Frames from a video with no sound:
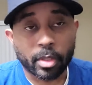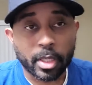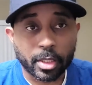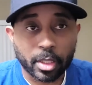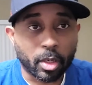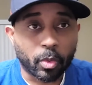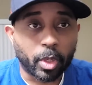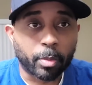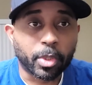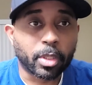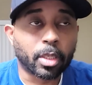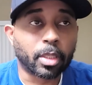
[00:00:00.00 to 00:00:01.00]
catch hell with it
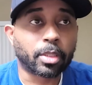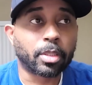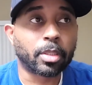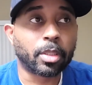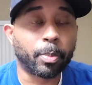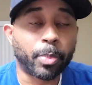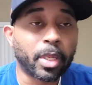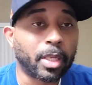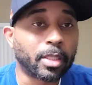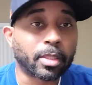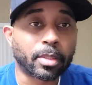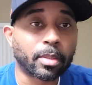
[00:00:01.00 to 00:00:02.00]
because the pin
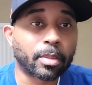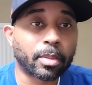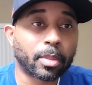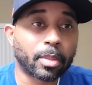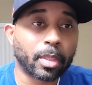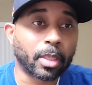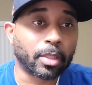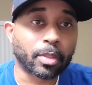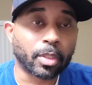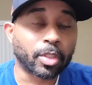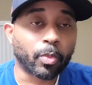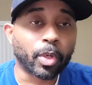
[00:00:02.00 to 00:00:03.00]
is
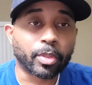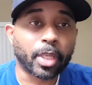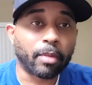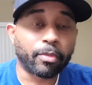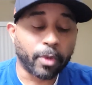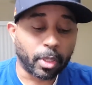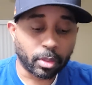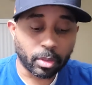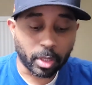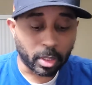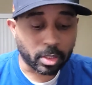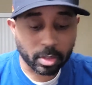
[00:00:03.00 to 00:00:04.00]
a real tight fit,
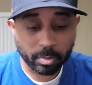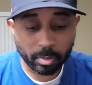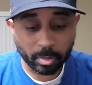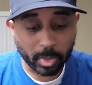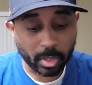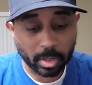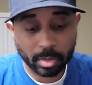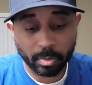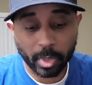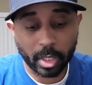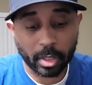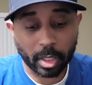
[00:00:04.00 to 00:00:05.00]
and it's
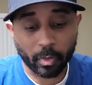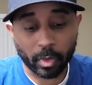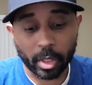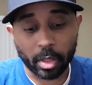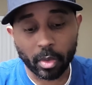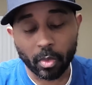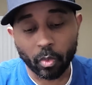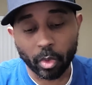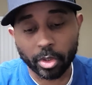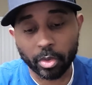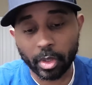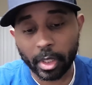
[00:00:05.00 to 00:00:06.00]
made that way.
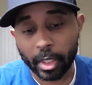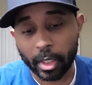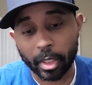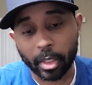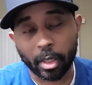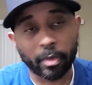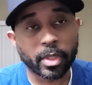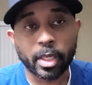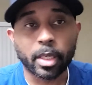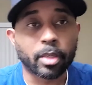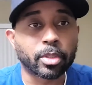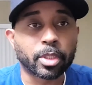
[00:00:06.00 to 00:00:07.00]
Once you get it in there, everything
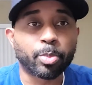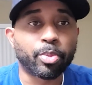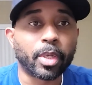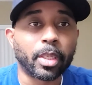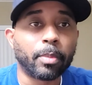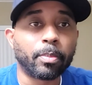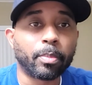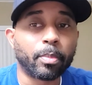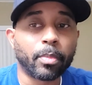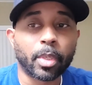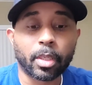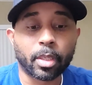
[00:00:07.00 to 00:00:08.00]
else is pretty
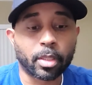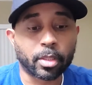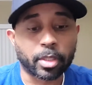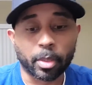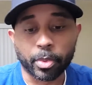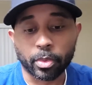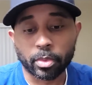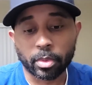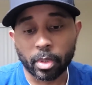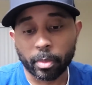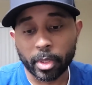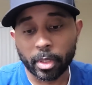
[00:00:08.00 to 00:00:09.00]
simple. You
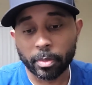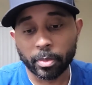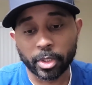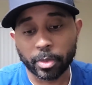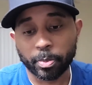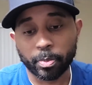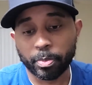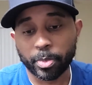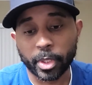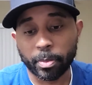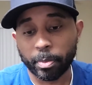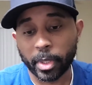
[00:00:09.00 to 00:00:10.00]
know what I mean? Just
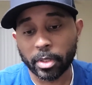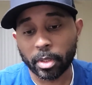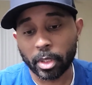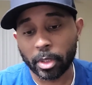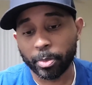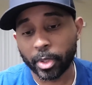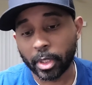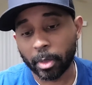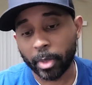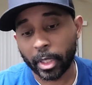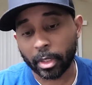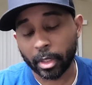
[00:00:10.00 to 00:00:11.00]
basically putting it
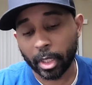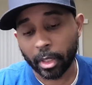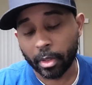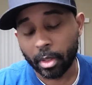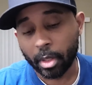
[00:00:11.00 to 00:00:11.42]
back together.